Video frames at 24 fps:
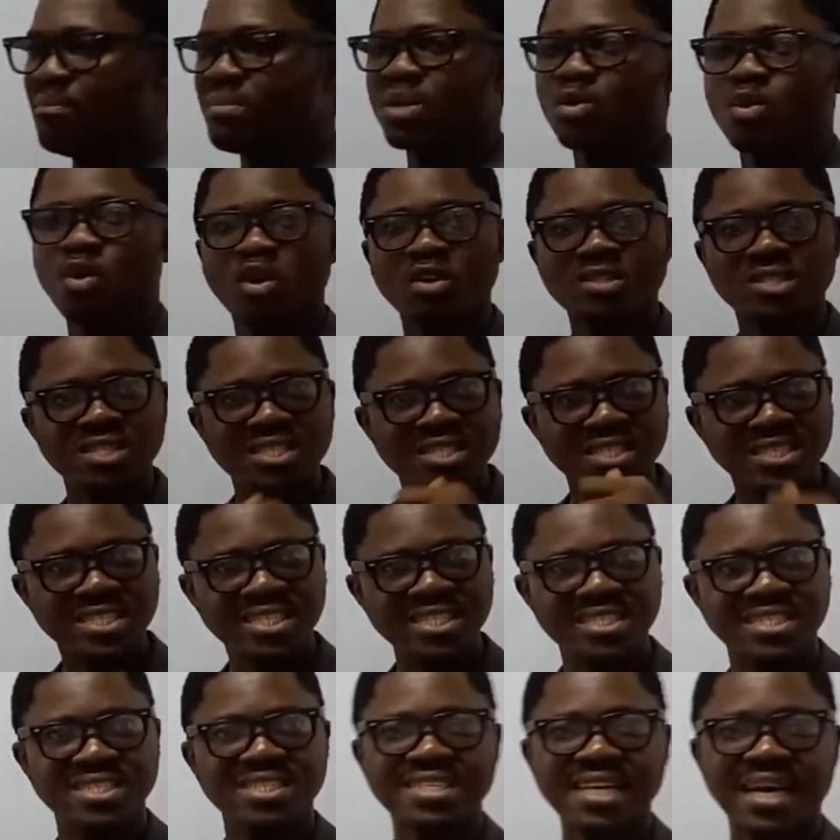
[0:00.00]
Because
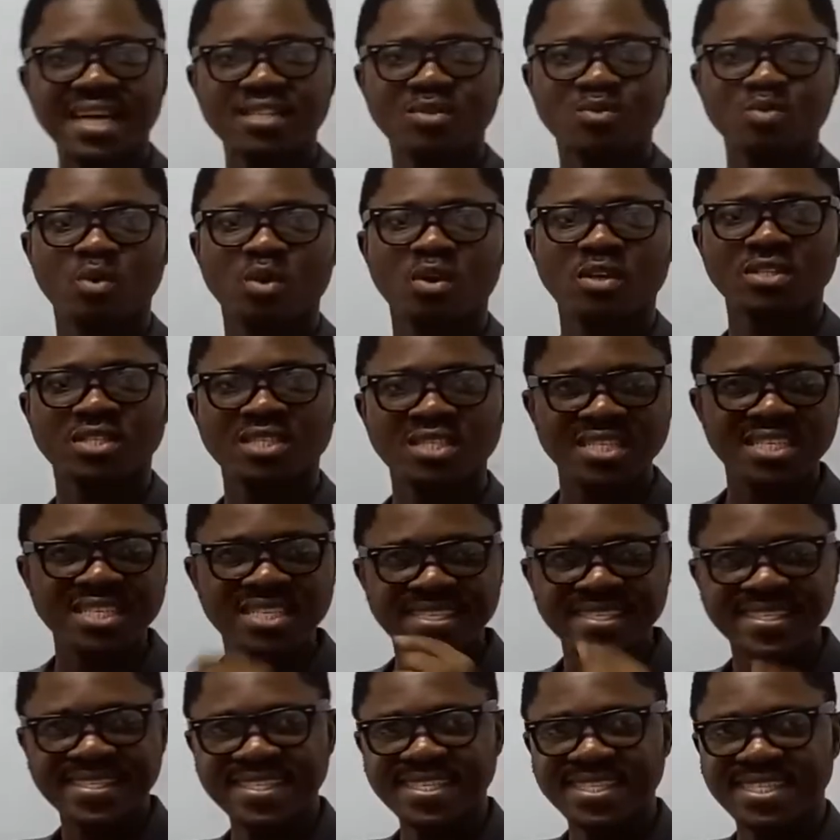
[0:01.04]
this is at what?
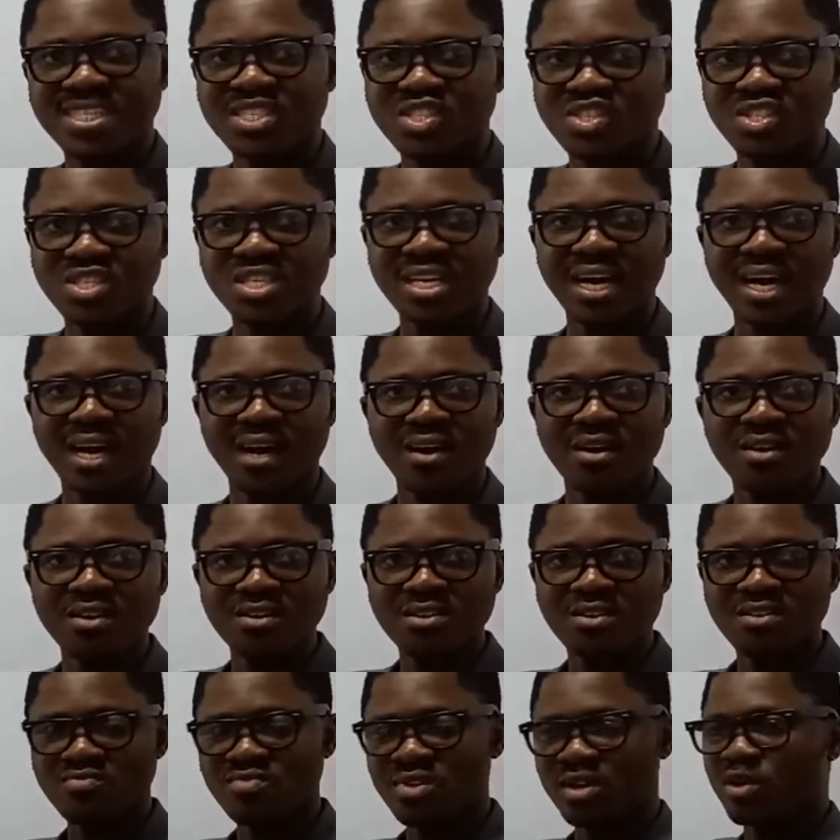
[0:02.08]
Initial
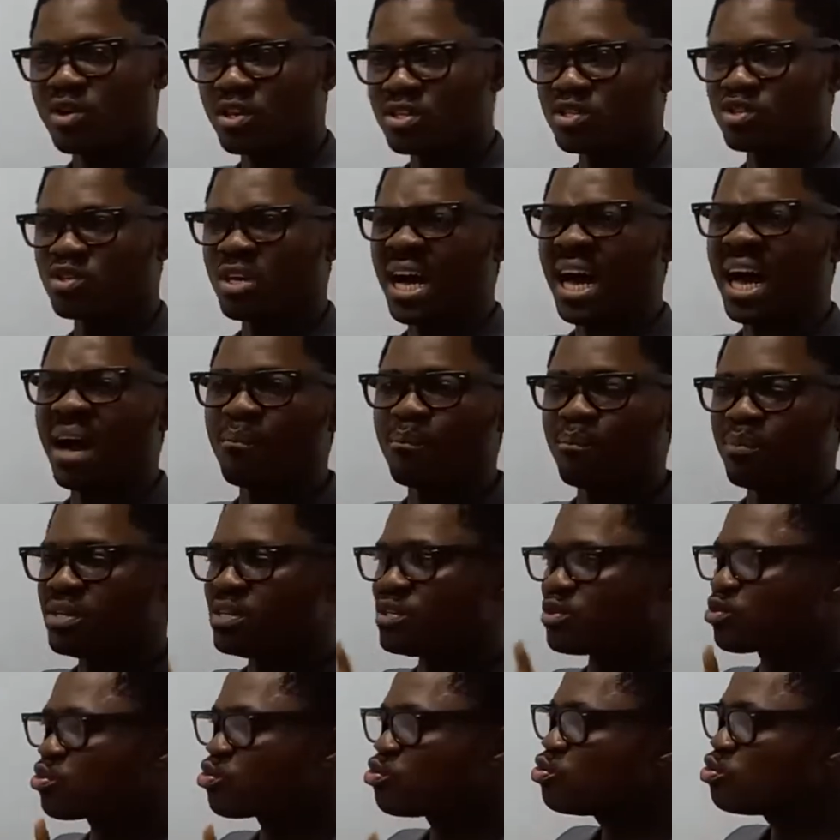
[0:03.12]
recognition. And
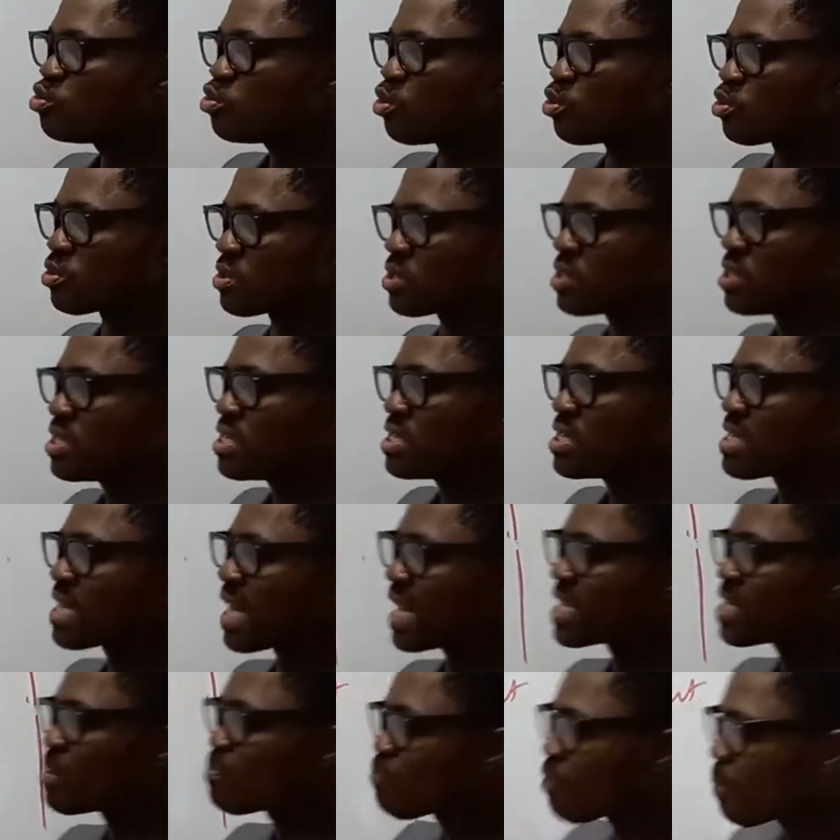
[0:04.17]
please do note
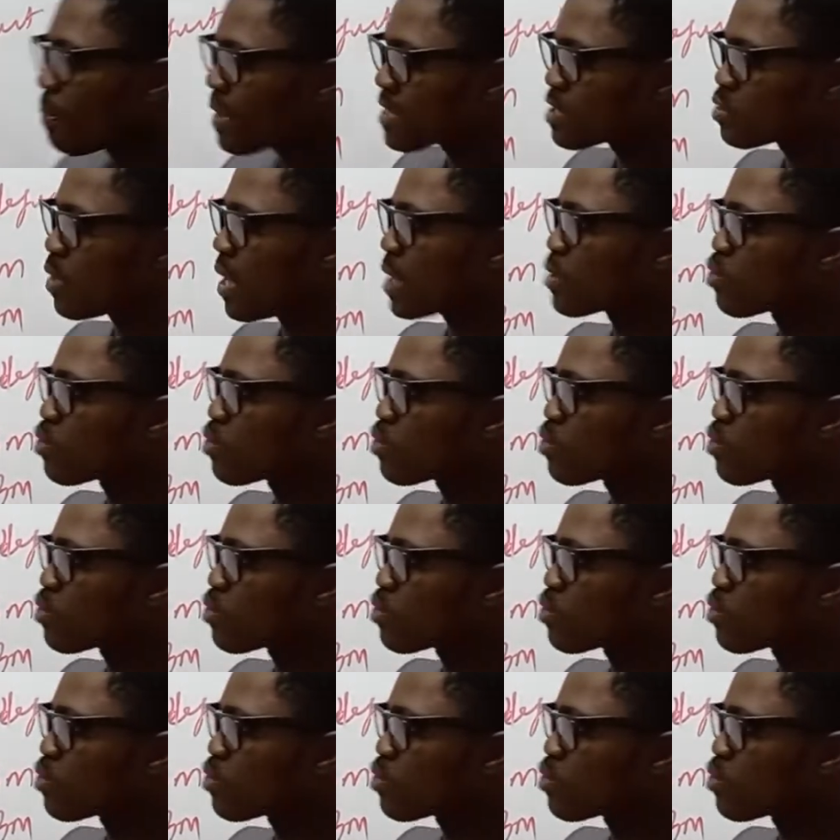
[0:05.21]
that the property we are